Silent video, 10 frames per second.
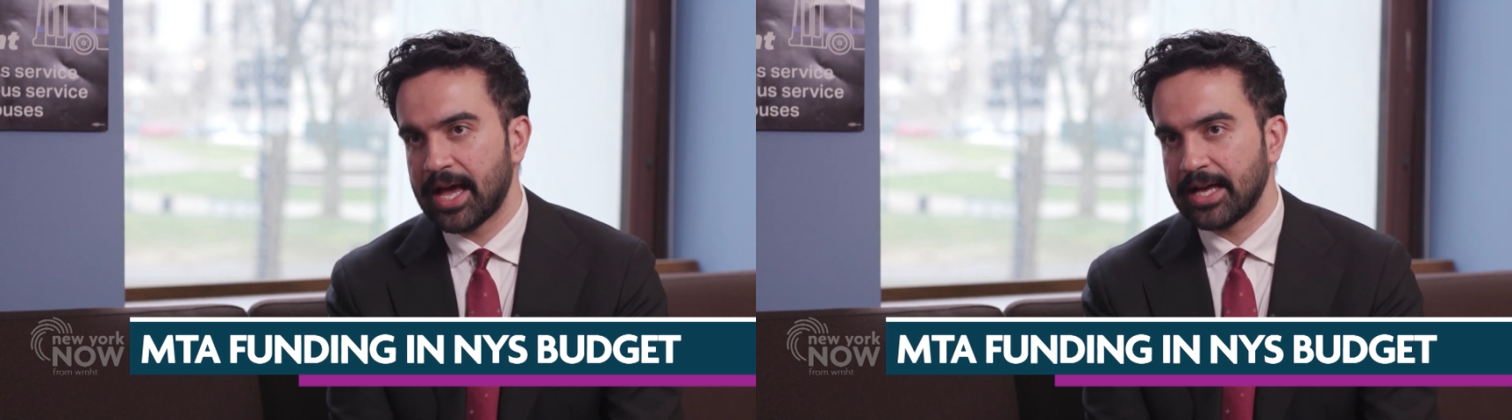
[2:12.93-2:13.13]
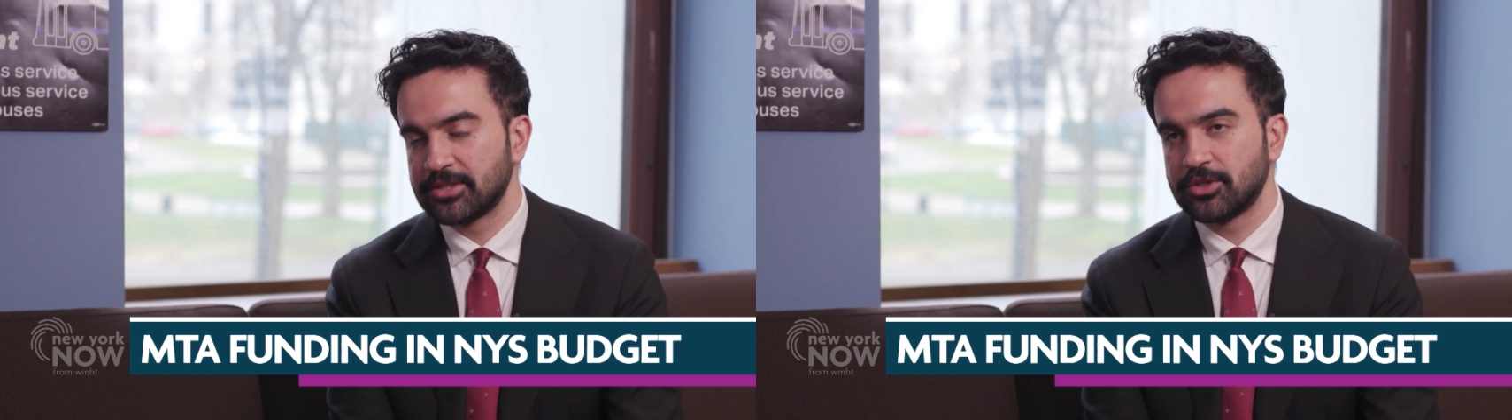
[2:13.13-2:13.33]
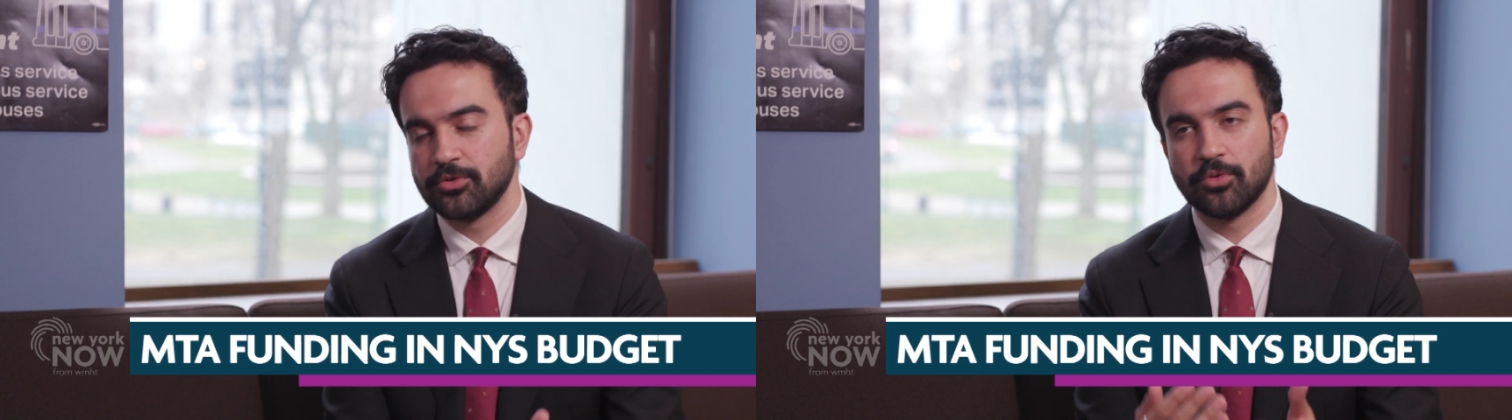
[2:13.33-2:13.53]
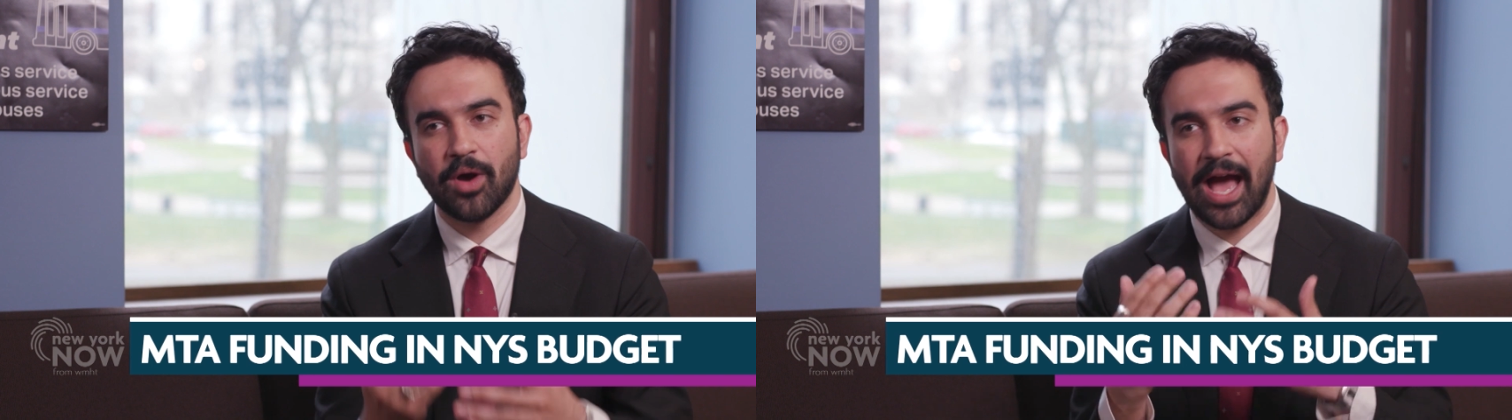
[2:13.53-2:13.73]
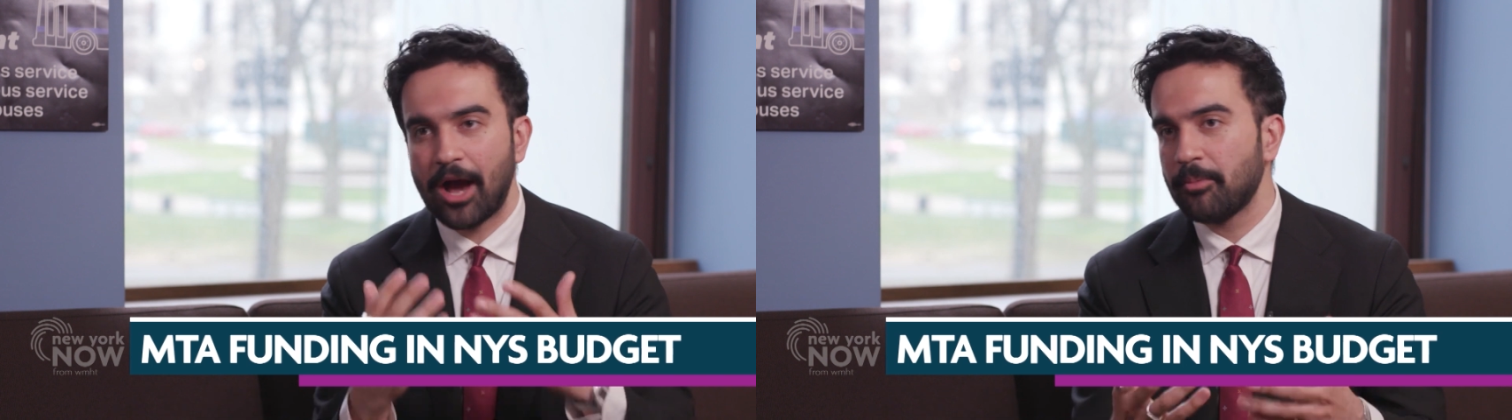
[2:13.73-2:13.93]
as to
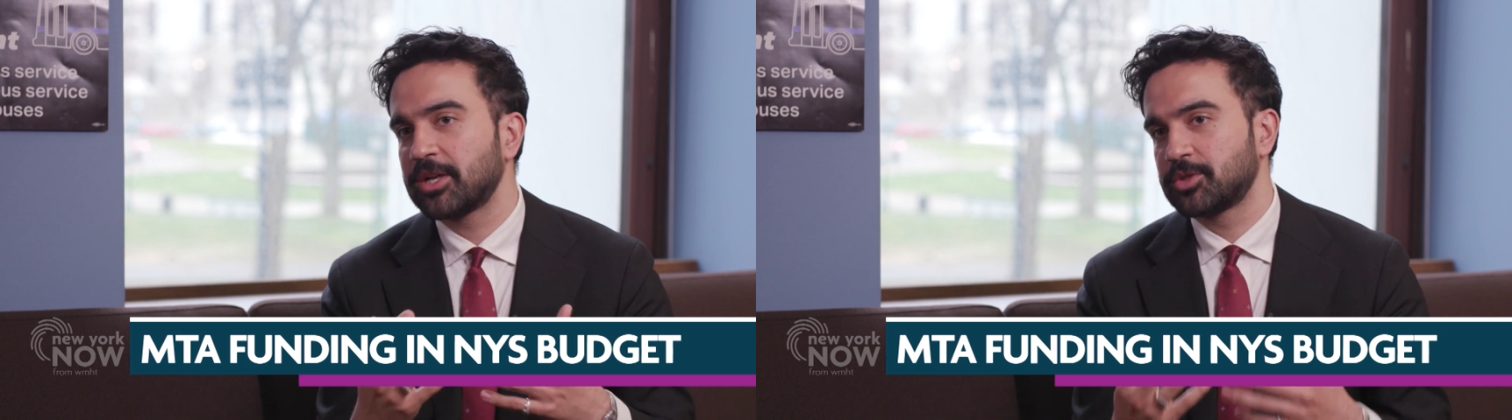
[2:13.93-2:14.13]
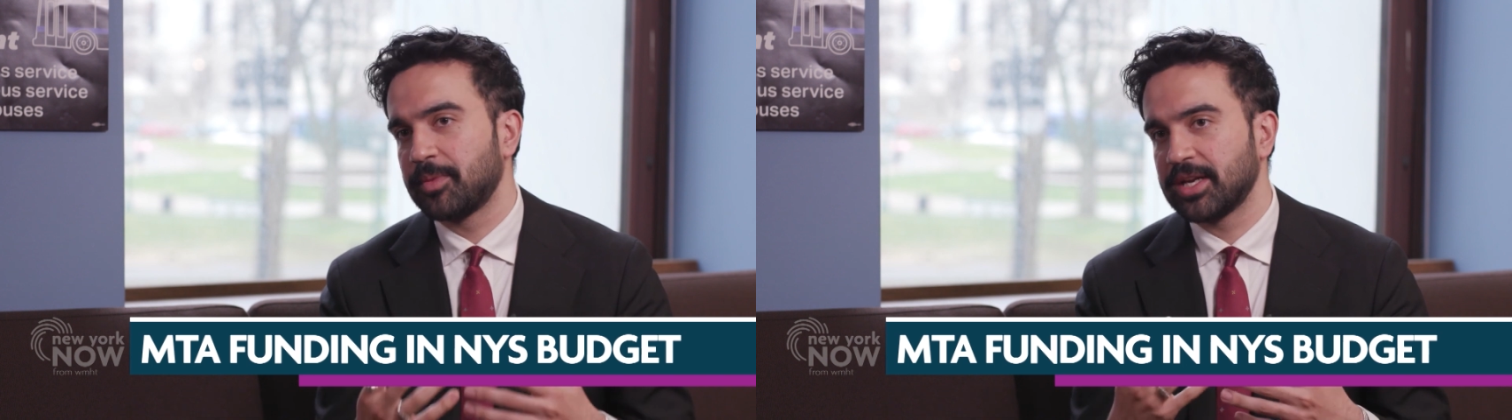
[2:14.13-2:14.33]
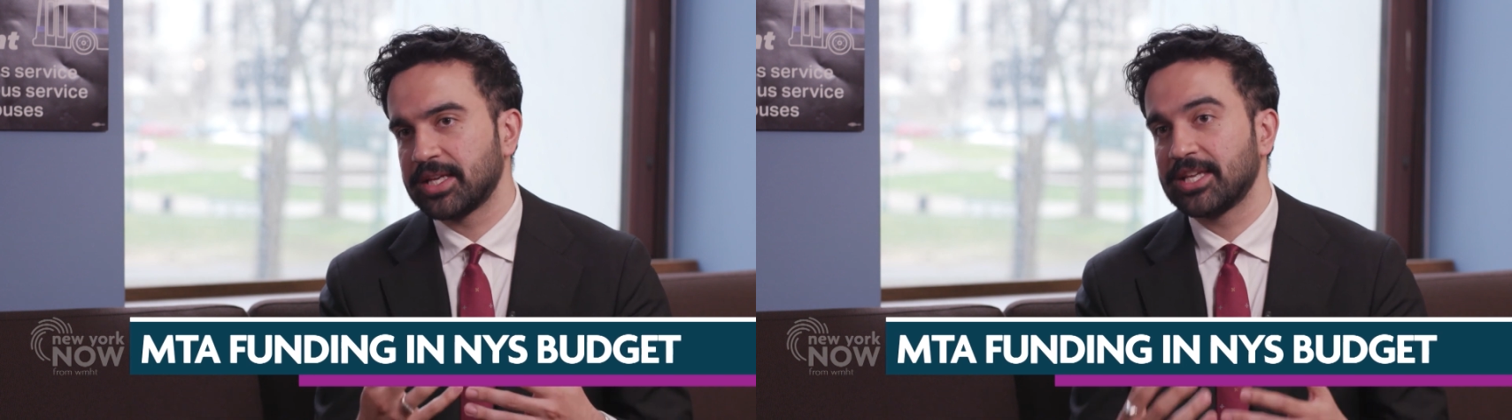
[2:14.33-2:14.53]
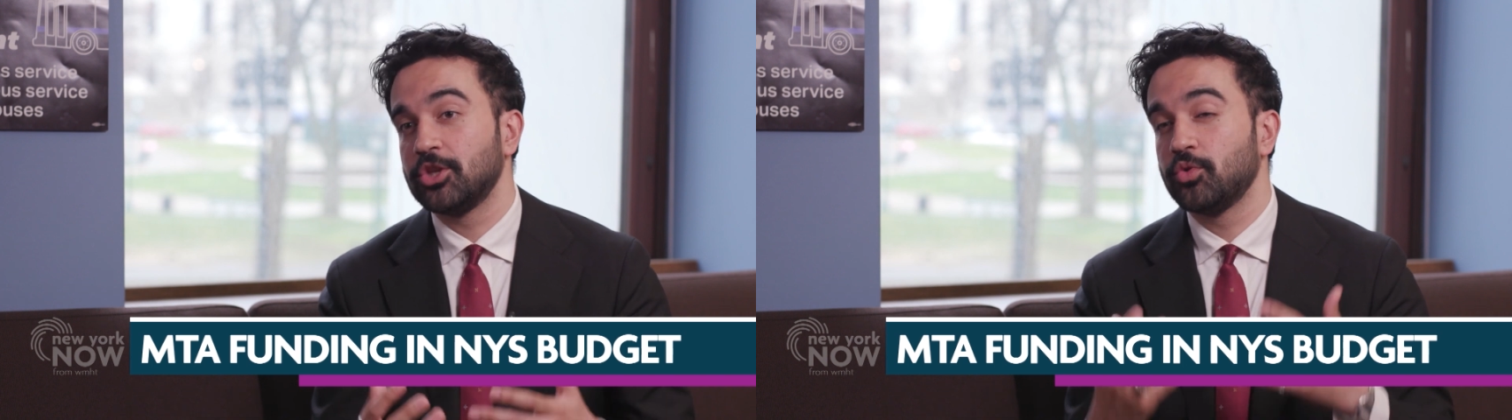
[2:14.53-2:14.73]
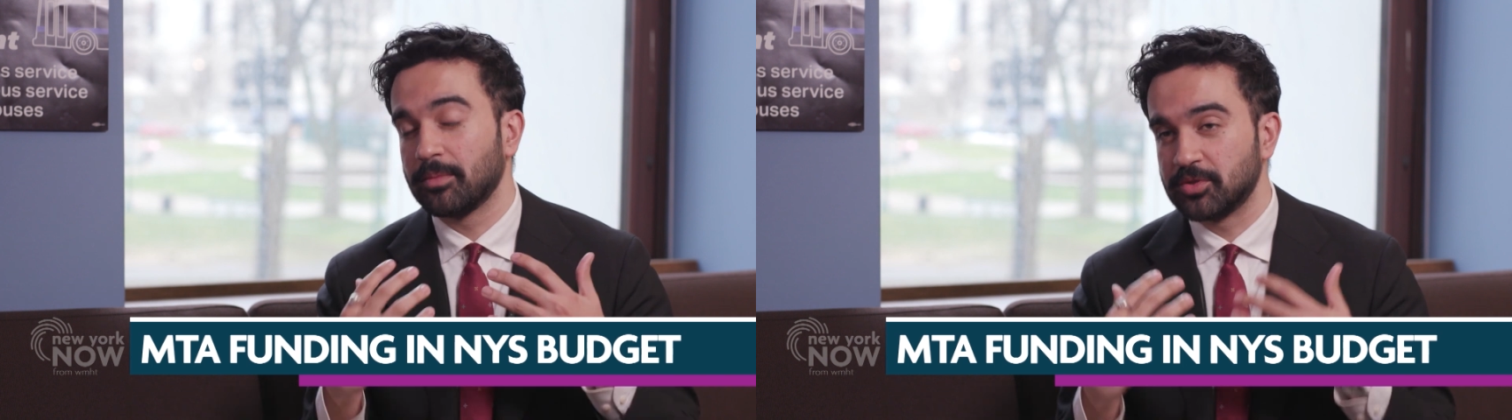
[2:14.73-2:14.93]
how much money can
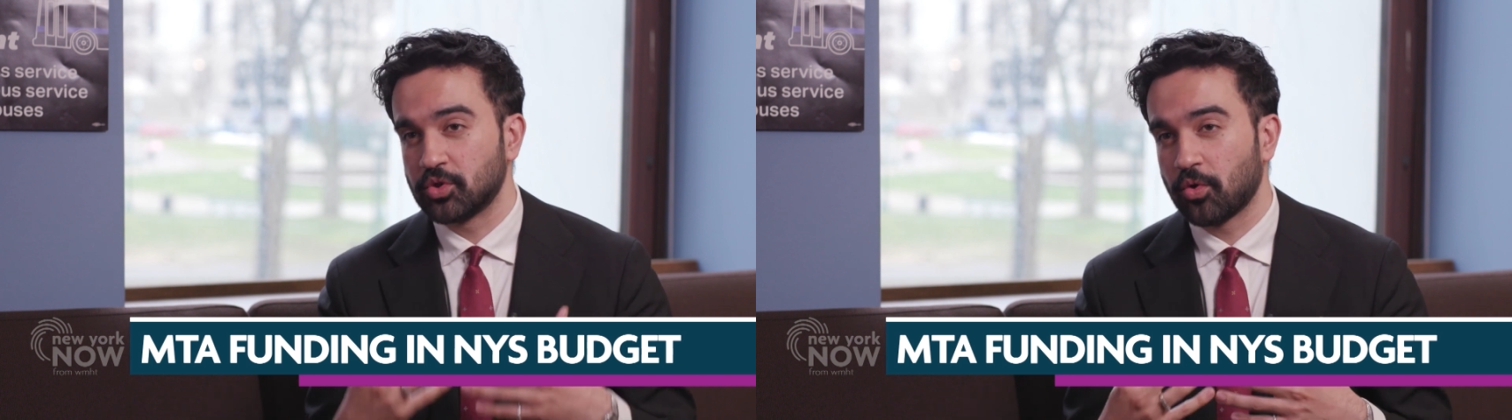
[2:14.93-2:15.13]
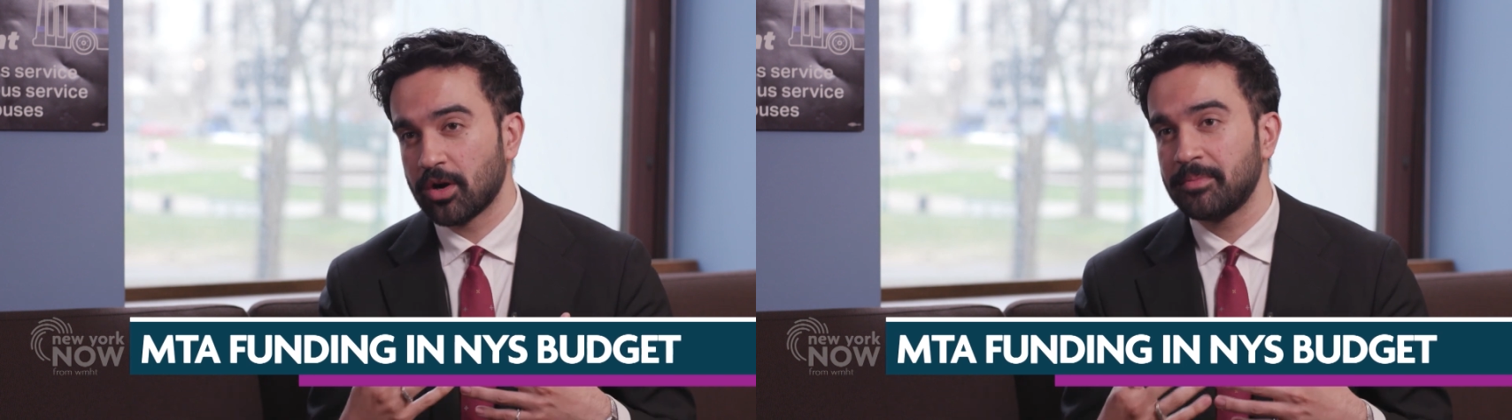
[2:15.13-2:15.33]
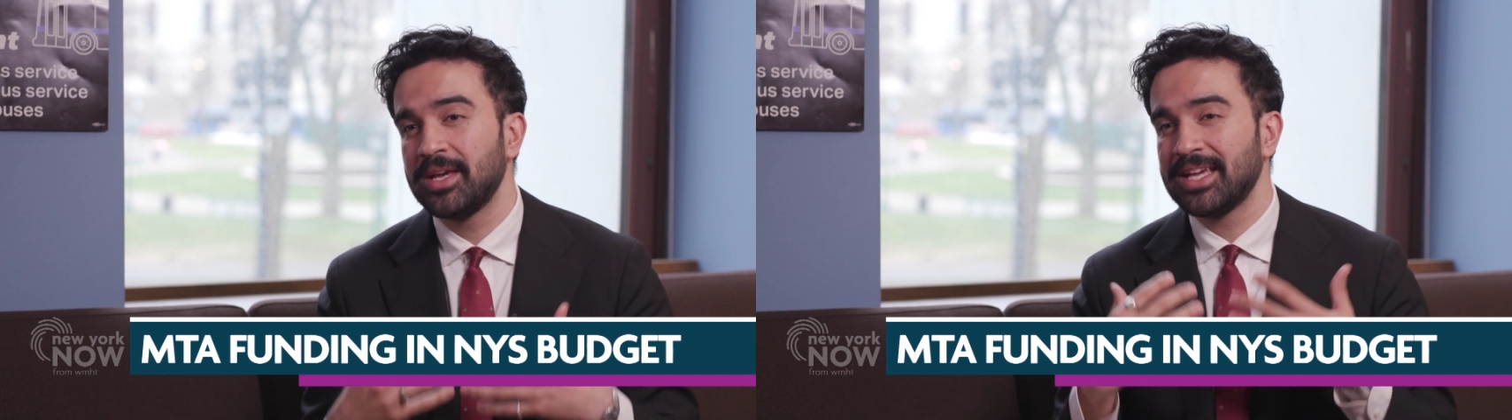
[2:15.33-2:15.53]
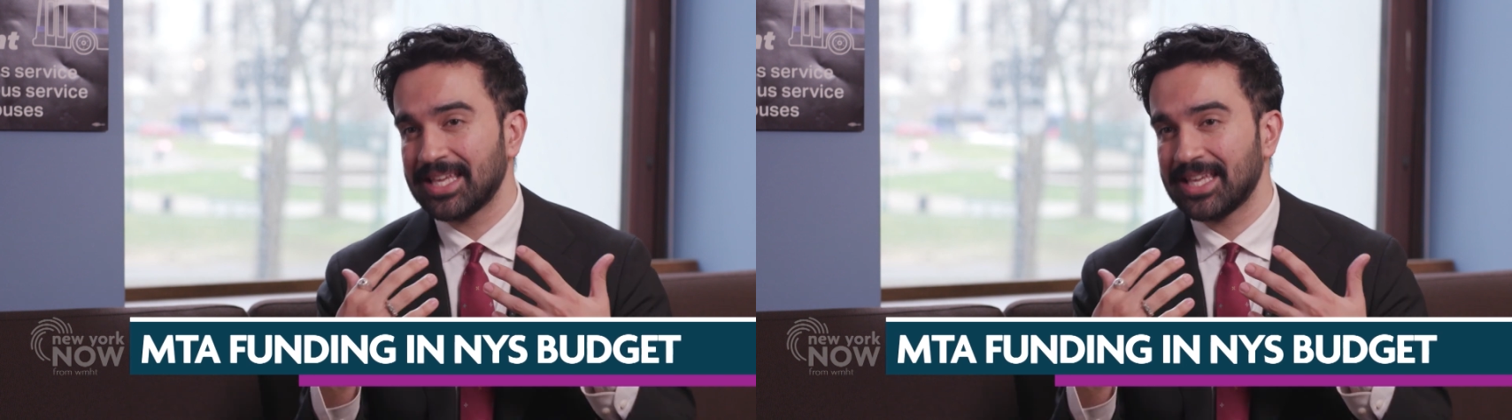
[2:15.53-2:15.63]
you absorb